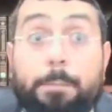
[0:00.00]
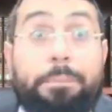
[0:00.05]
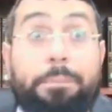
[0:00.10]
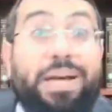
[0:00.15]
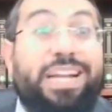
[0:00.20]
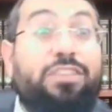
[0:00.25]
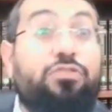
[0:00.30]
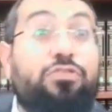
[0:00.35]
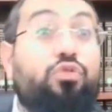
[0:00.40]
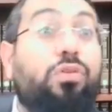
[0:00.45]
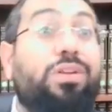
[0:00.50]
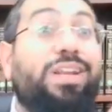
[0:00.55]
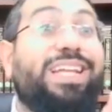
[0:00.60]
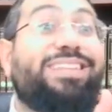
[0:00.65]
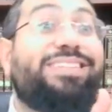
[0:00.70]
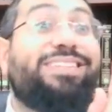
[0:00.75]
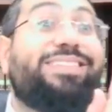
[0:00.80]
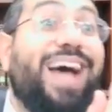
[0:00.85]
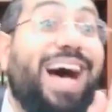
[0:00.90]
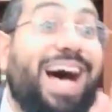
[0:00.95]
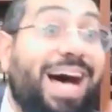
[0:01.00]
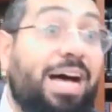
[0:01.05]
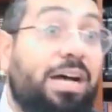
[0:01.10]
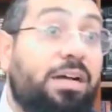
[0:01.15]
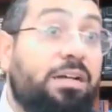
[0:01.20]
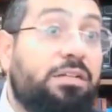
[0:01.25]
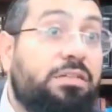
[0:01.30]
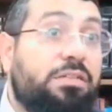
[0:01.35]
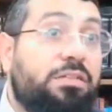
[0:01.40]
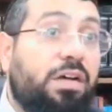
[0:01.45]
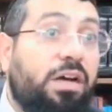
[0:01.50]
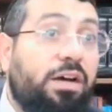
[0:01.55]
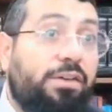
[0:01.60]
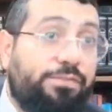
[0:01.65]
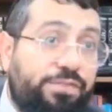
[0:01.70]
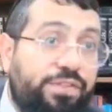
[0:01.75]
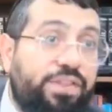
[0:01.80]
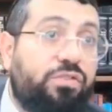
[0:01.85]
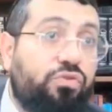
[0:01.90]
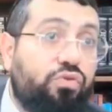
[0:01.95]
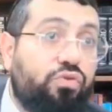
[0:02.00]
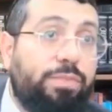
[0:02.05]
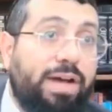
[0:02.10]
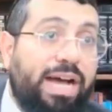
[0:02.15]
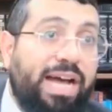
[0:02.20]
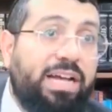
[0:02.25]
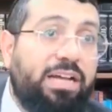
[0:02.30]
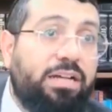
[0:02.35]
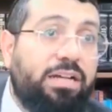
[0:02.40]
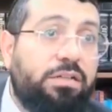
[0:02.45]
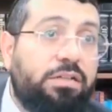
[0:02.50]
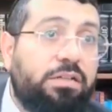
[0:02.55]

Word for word: but a tolada of the tuma